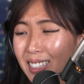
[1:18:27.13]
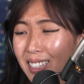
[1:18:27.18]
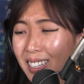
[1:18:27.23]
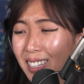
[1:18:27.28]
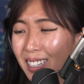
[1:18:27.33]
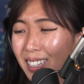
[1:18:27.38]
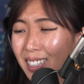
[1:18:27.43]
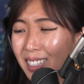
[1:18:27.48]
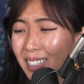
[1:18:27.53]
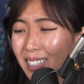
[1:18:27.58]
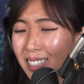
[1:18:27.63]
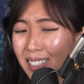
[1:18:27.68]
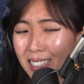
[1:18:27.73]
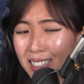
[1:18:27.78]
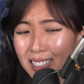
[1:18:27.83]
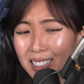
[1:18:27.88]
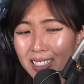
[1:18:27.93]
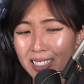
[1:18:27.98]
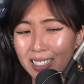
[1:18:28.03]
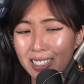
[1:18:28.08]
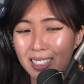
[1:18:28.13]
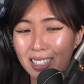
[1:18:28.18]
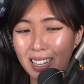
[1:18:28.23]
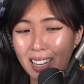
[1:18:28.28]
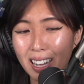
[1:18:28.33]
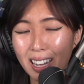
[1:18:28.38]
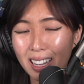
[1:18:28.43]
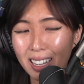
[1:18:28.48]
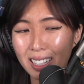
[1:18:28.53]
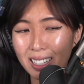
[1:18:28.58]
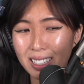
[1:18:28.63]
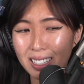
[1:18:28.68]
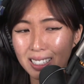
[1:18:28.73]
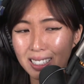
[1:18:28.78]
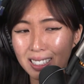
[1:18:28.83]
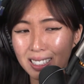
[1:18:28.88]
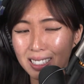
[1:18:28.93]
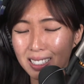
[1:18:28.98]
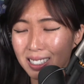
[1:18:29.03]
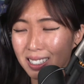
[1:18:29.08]
like not
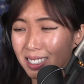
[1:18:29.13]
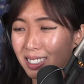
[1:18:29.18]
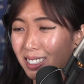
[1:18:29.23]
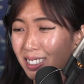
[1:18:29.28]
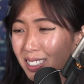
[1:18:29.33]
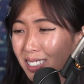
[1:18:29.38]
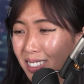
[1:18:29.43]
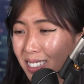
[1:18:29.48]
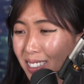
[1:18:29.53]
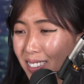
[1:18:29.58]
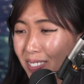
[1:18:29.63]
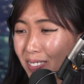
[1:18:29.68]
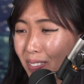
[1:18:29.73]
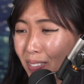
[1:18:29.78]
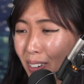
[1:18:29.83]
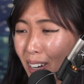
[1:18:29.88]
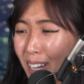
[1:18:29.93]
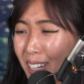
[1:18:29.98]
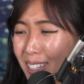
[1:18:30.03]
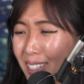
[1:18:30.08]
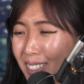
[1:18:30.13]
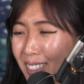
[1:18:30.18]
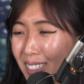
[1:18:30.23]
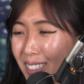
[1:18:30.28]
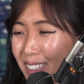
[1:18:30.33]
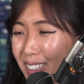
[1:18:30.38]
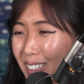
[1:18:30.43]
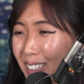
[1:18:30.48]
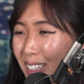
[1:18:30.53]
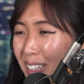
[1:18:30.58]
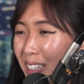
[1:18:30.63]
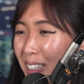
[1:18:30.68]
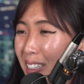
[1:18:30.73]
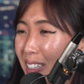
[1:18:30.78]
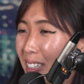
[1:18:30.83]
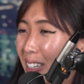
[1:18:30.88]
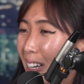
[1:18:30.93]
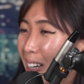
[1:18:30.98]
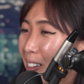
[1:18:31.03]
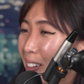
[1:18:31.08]
right? Like
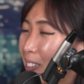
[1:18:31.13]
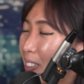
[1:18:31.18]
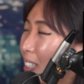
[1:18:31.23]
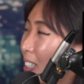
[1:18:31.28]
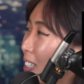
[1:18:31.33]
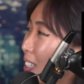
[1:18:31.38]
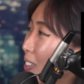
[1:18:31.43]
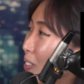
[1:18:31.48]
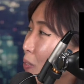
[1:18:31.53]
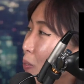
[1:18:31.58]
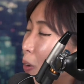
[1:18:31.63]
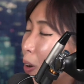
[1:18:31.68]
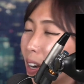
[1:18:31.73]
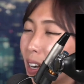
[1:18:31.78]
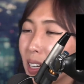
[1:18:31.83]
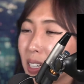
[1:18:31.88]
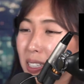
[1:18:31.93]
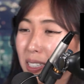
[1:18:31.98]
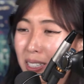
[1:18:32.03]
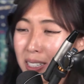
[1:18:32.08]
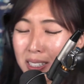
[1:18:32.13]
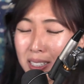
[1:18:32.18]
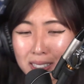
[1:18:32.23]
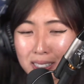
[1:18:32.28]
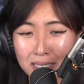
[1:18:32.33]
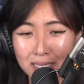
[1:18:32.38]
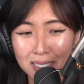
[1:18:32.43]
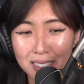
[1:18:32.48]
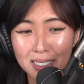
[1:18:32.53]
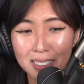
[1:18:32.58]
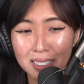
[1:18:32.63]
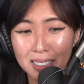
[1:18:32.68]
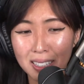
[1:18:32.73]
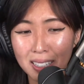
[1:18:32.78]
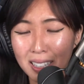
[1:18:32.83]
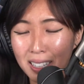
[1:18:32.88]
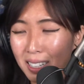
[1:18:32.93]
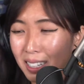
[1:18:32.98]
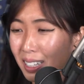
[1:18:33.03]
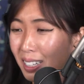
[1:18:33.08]
how can he walk?
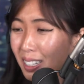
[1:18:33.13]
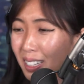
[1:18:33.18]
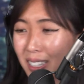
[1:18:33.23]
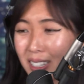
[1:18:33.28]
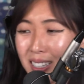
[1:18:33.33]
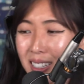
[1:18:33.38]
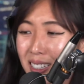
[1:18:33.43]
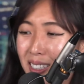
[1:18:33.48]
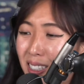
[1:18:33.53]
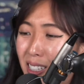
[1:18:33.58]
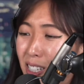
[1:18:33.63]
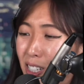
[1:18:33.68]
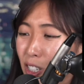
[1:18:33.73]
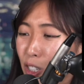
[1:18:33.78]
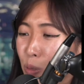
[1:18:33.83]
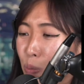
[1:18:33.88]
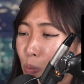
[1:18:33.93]
Is he just